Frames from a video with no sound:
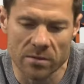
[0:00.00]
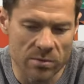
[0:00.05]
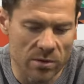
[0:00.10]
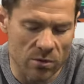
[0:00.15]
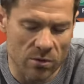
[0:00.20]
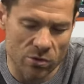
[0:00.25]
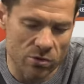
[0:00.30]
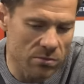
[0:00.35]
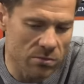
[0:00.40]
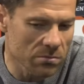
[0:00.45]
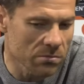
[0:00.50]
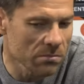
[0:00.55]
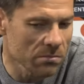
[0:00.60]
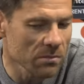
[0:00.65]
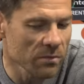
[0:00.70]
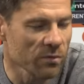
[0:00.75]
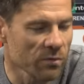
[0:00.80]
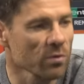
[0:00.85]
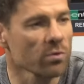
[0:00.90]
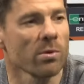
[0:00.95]
It's because
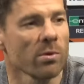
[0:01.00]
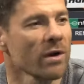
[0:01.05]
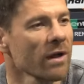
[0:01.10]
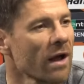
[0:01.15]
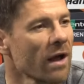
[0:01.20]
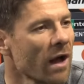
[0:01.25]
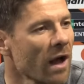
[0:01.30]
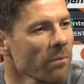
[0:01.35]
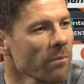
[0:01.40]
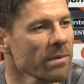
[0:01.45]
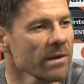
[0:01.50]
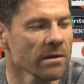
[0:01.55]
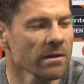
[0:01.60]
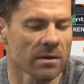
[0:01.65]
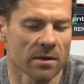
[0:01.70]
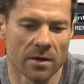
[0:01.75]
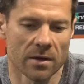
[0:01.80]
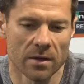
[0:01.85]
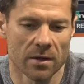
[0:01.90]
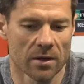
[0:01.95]
football can
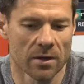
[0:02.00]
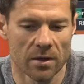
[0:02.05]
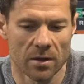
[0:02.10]
happen.